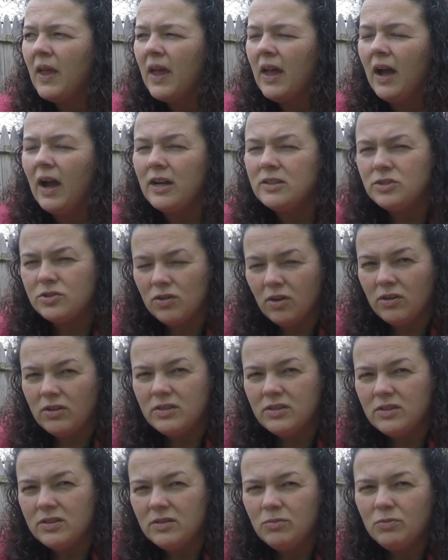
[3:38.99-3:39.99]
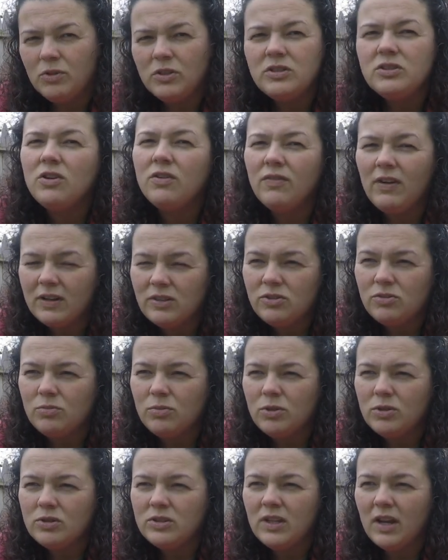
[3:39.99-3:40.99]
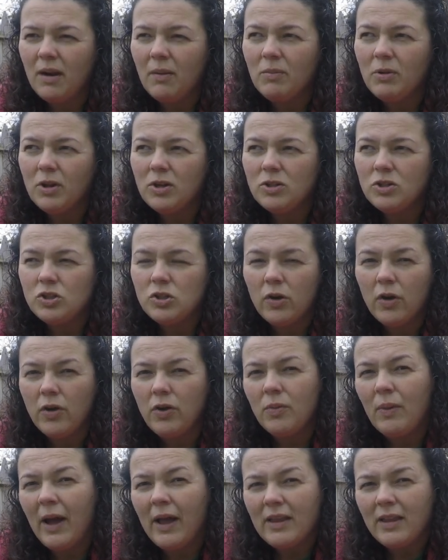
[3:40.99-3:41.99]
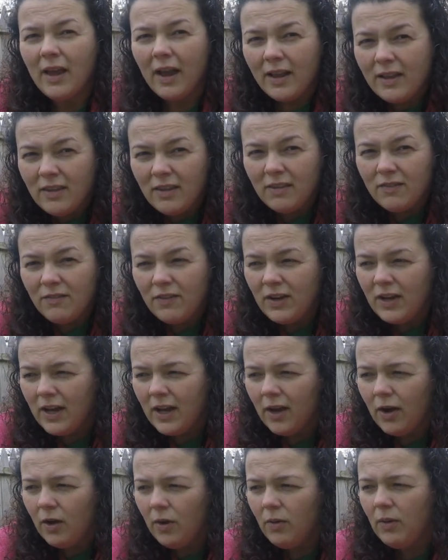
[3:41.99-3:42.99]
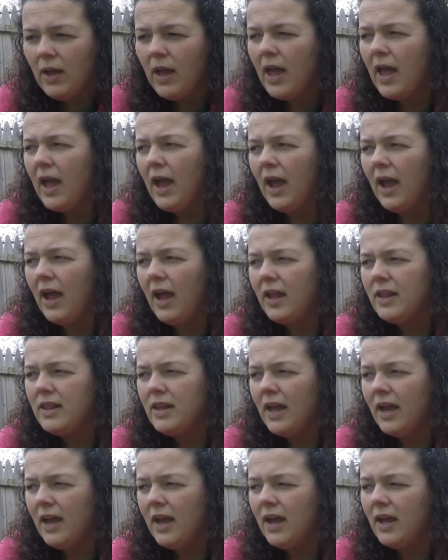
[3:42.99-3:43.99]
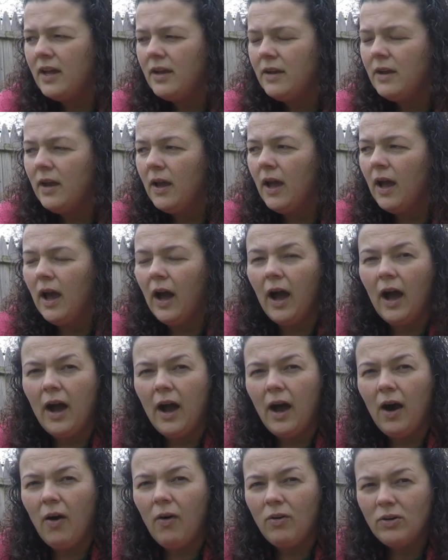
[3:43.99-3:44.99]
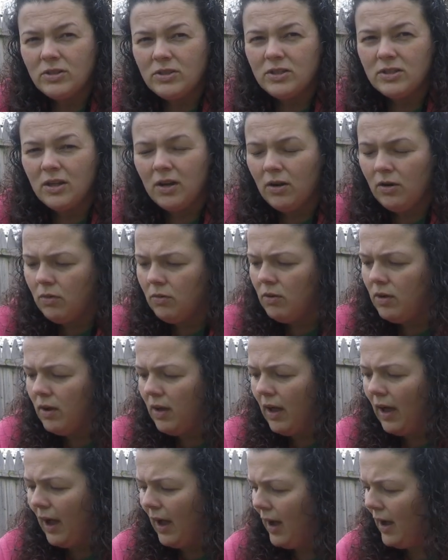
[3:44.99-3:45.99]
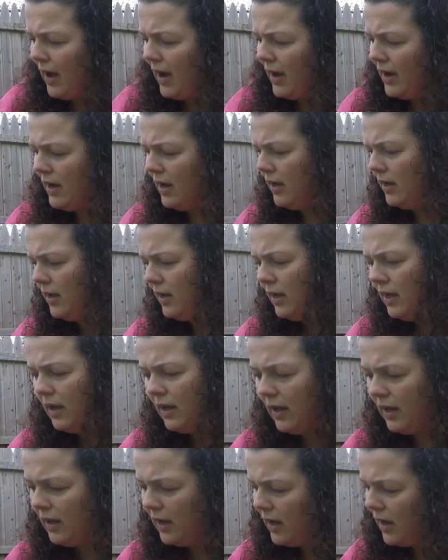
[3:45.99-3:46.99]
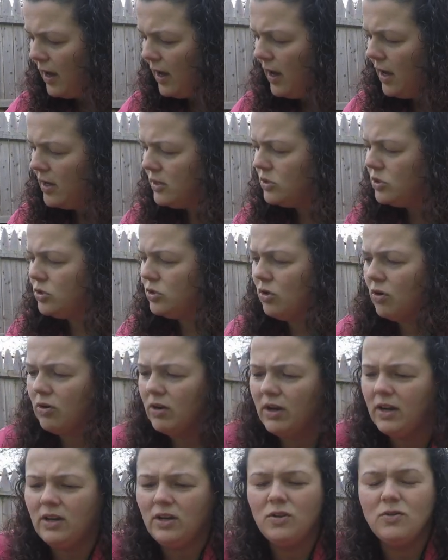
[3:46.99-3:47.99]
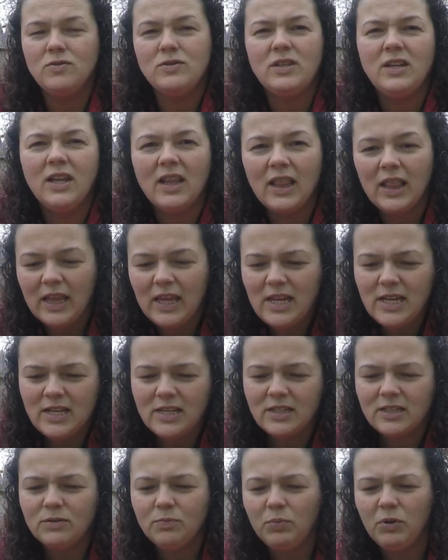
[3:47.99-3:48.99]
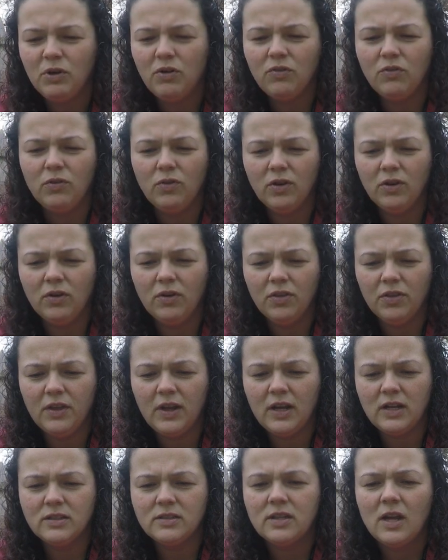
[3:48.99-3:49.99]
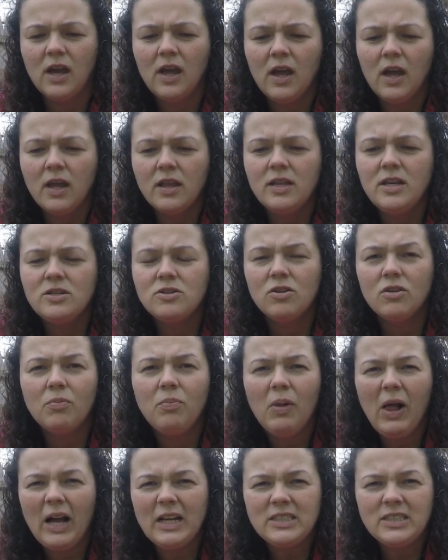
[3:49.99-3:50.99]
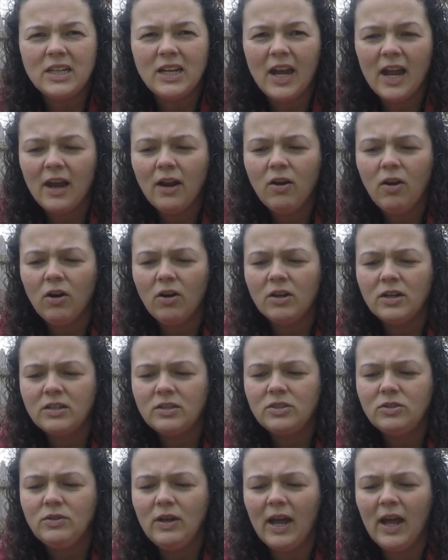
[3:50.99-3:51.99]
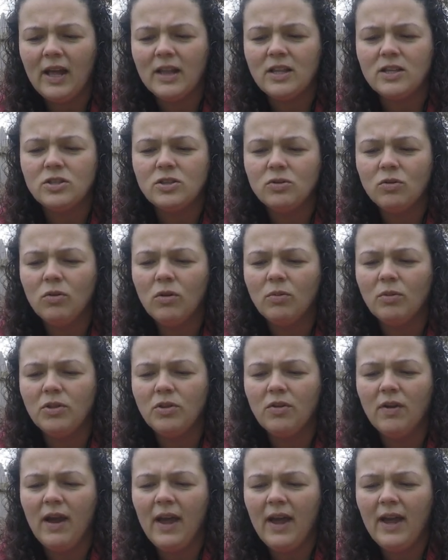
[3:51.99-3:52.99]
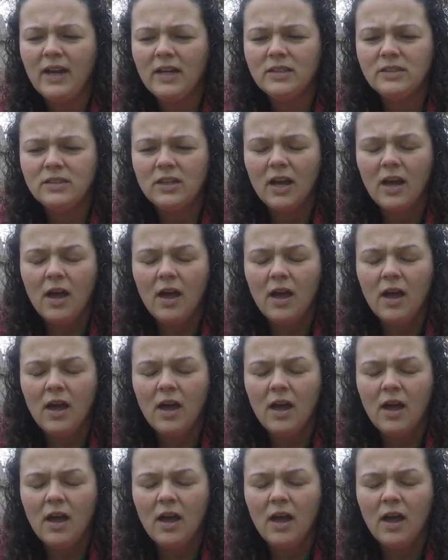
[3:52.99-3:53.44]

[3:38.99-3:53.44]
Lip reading: I started some winter vegetables that I'm going to show you at the end of the video, and then also I started using these beautiful little things. These are the plastic egg cartons you get at the store with your eggs,